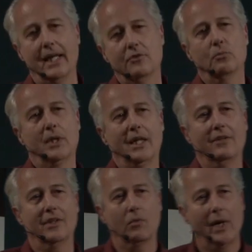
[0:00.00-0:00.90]

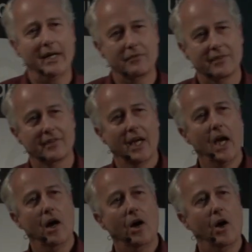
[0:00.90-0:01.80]
electromagnetic waves
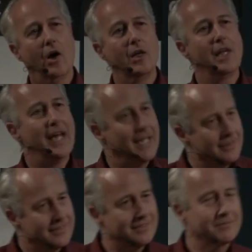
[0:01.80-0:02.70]
are
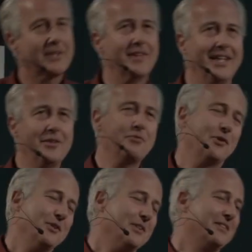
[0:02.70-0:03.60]
light. Thank you
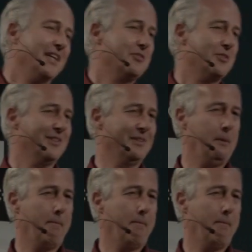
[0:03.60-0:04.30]
for your attention.